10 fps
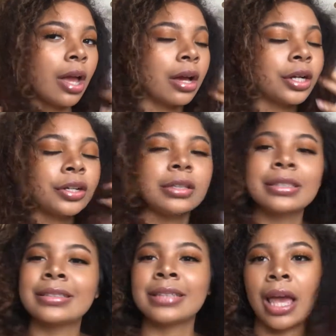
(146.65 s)
a girl
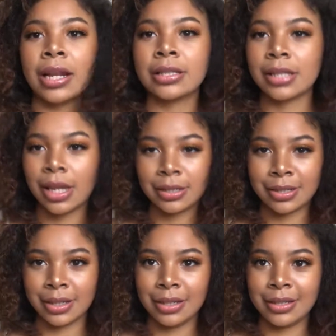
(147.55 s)
looks tan and
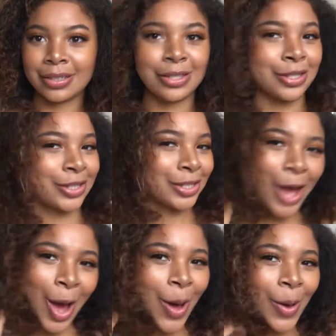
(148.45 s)
tasty.
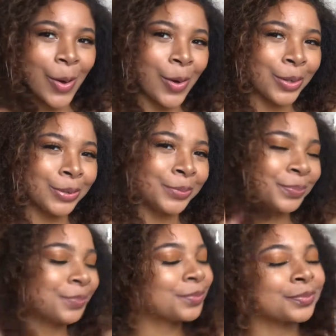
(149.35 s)
So,
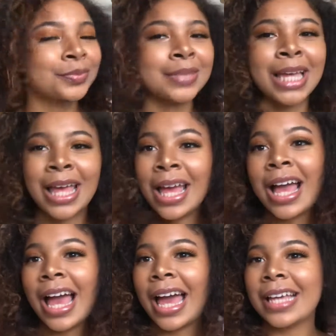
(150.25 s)

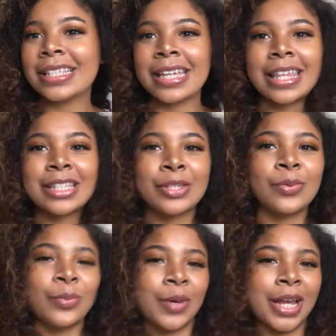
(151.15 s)
I say that's a
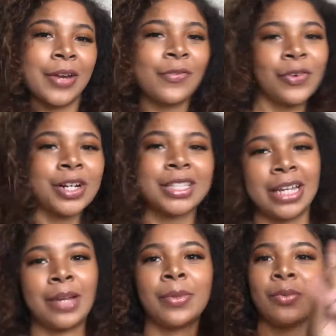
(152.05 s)
win for day
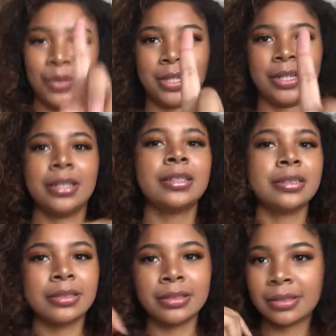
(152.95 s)
number 1,
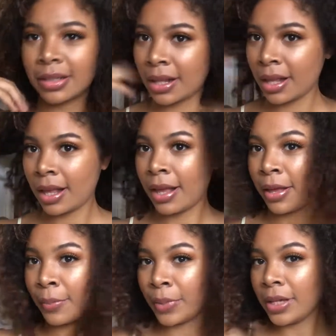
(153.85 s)
but